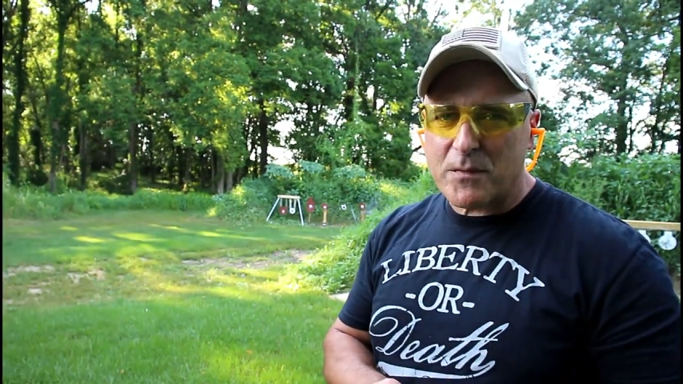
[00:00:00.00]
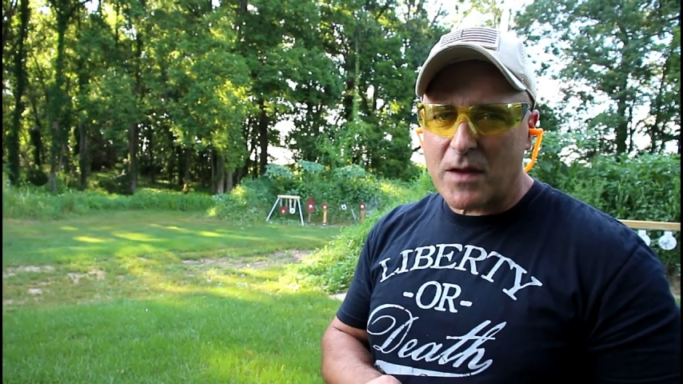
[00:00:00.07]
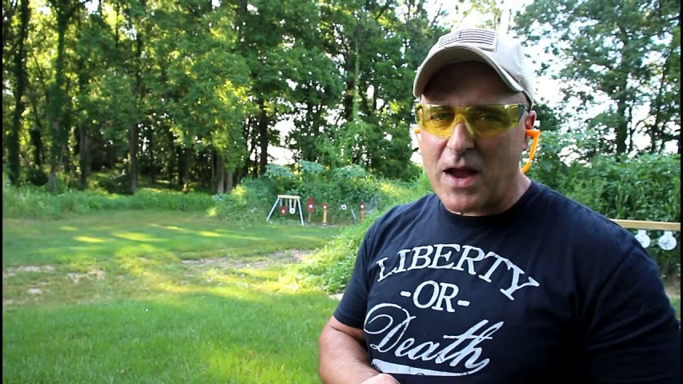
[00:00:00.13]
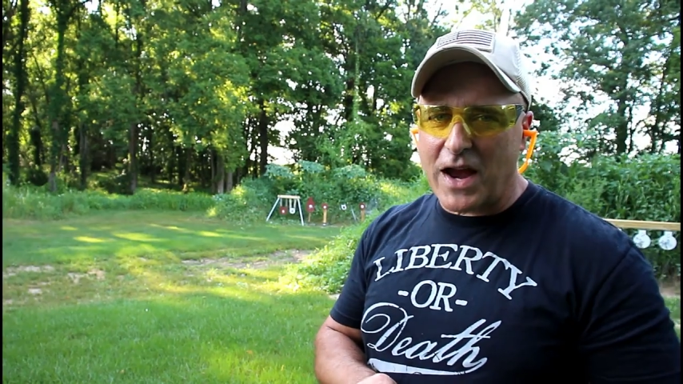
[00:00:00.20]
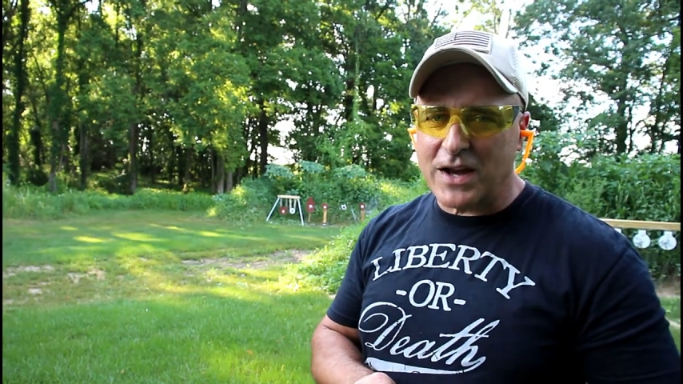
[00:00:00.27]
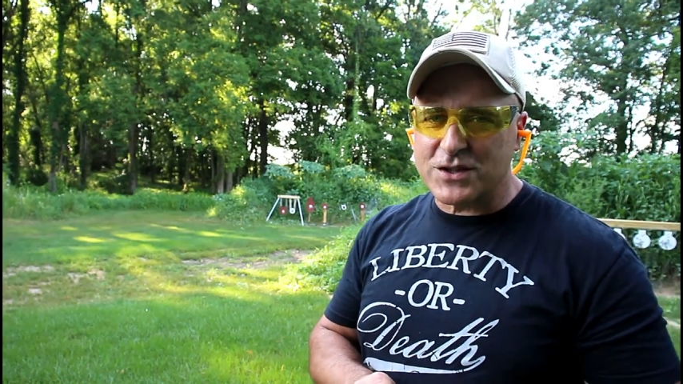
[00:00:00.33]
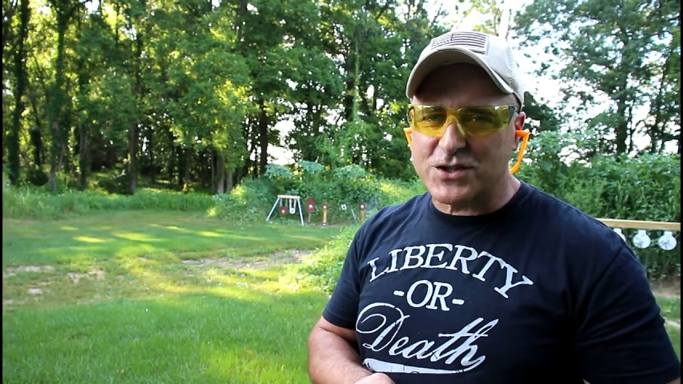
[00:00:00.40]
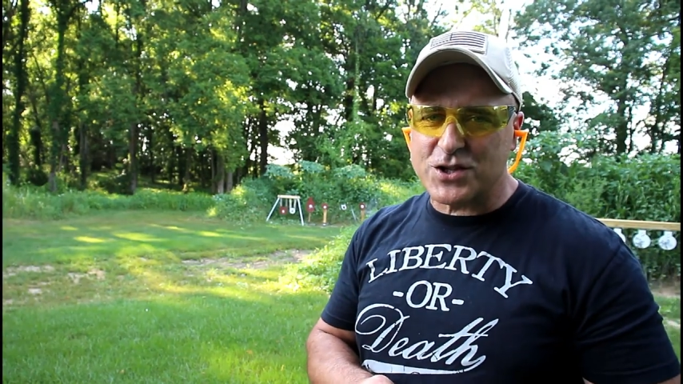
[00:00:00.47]

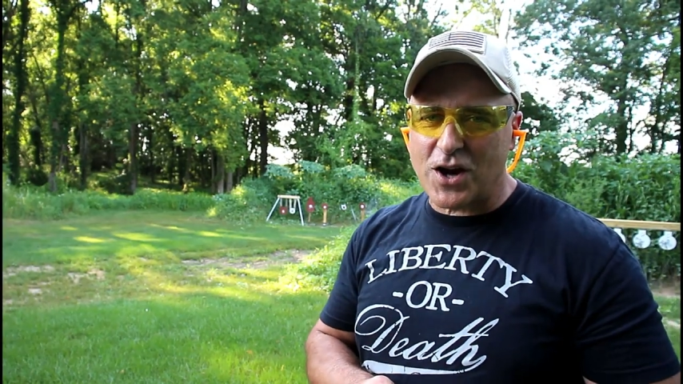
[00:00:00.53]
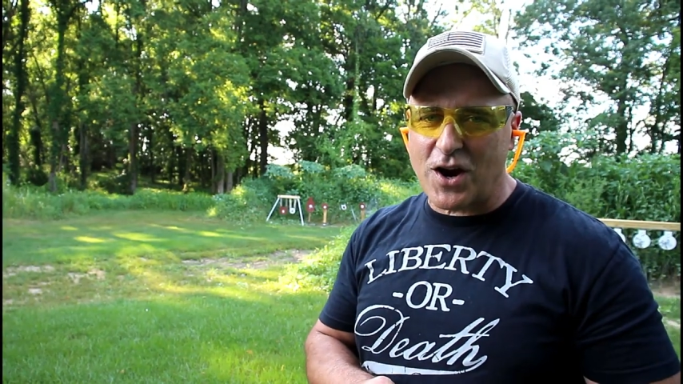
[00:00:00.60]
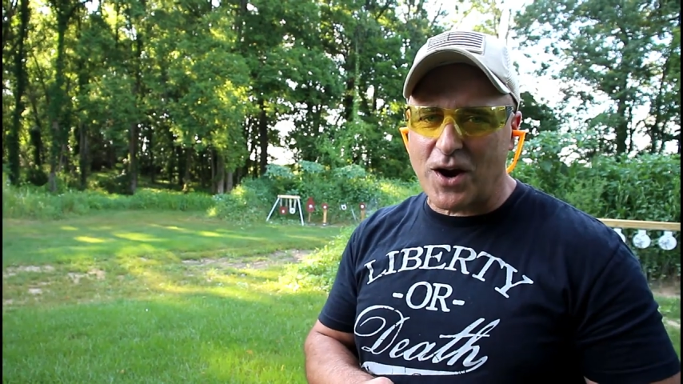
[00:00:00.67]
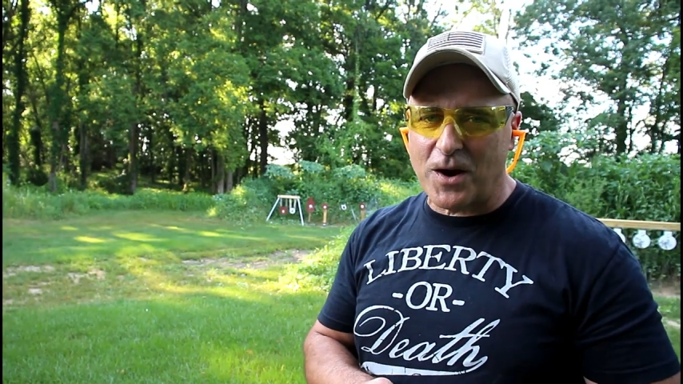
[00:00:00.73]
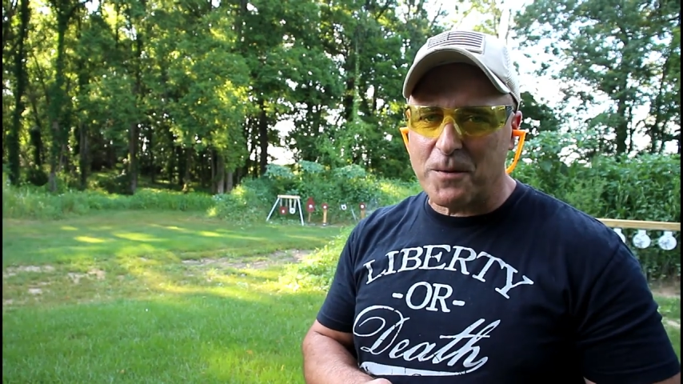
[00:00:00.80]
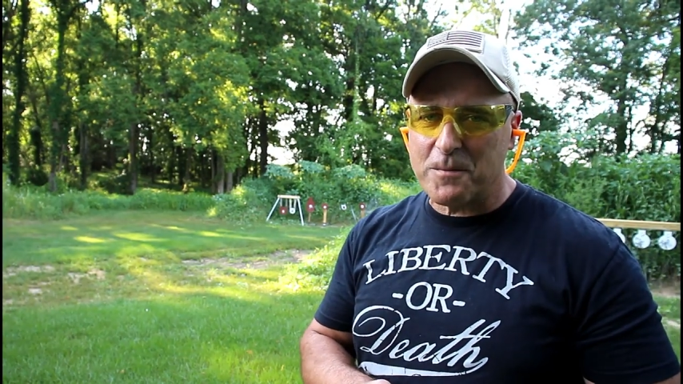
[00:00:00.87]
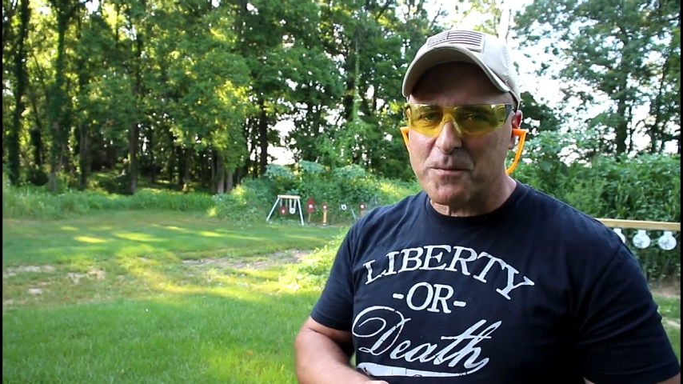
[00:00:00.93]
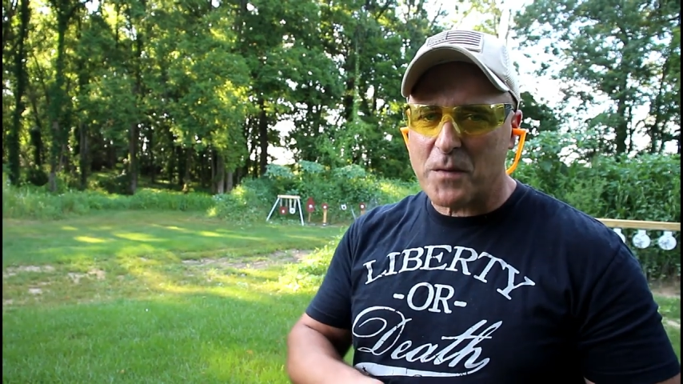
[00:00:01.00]
and
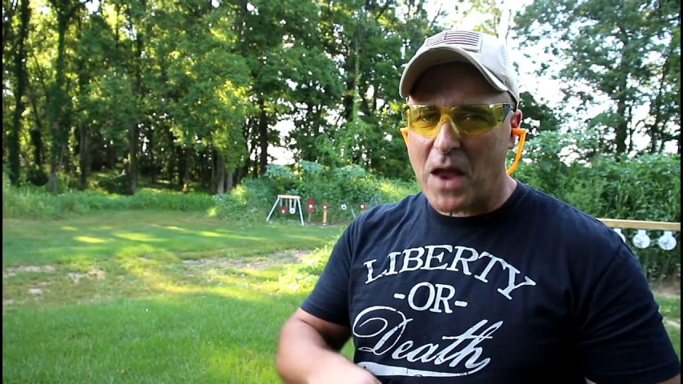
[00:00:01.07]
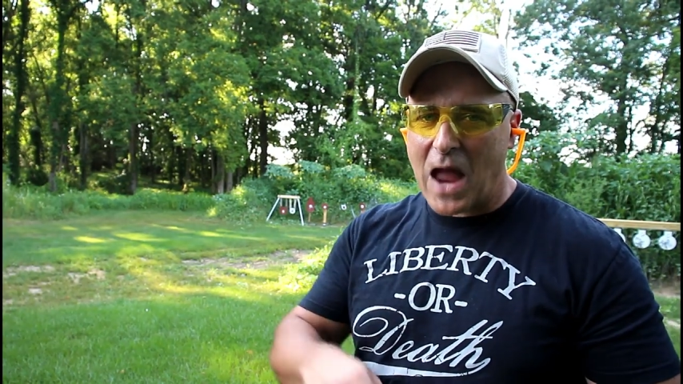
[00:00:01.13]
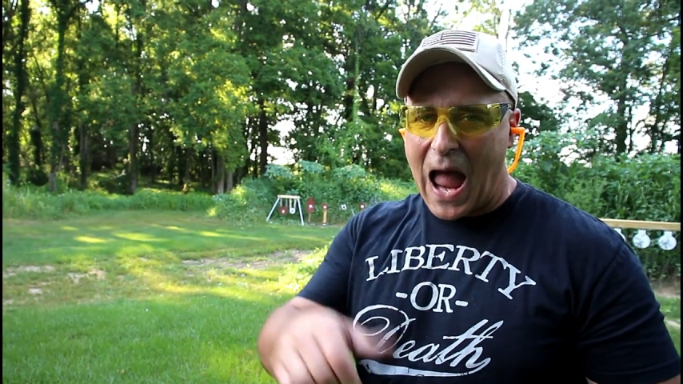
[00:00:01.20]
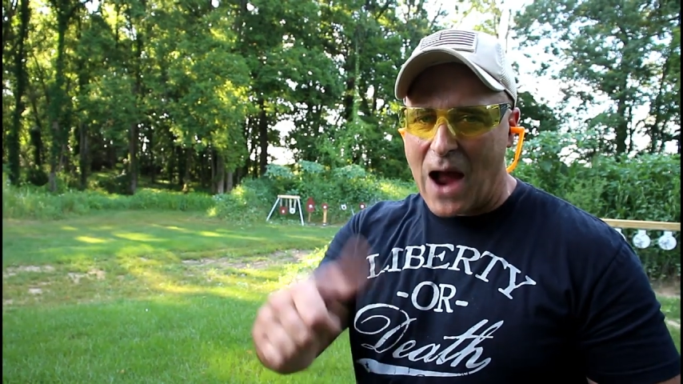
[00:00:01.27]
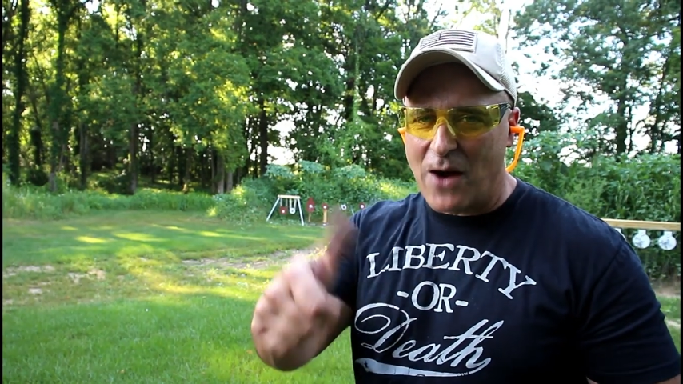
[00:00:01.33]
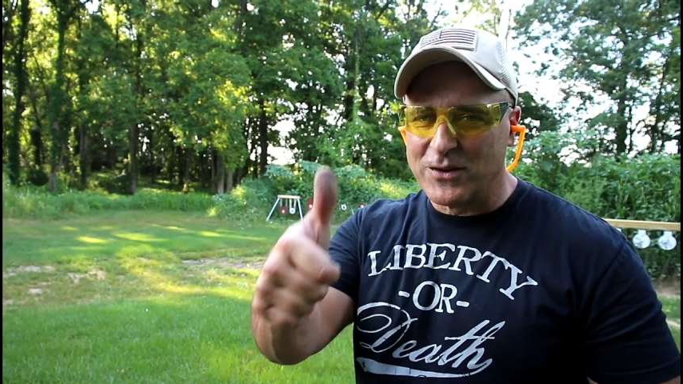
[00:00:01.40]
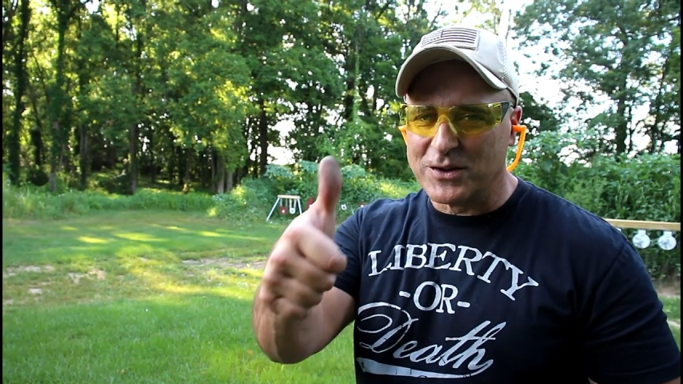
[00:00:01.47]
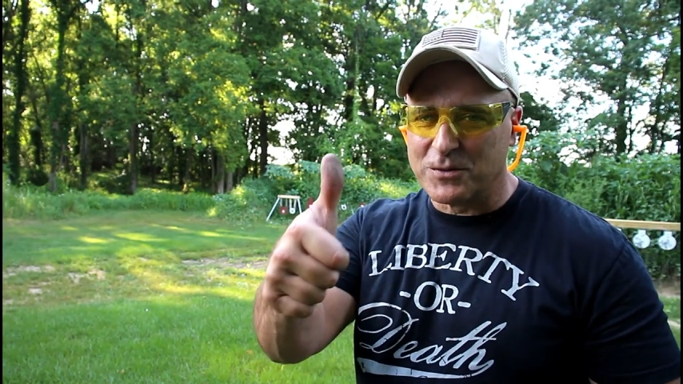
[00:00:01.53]
share.
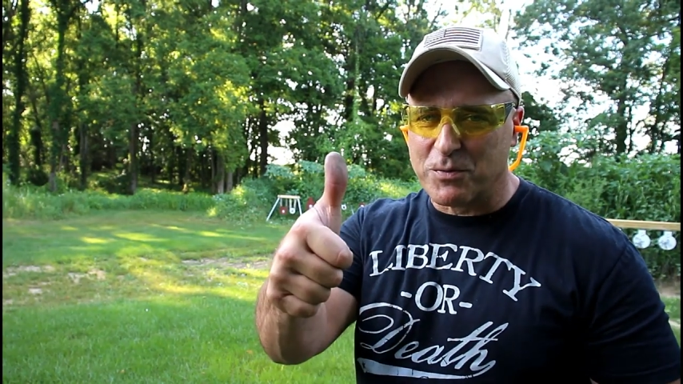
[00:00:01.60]
I always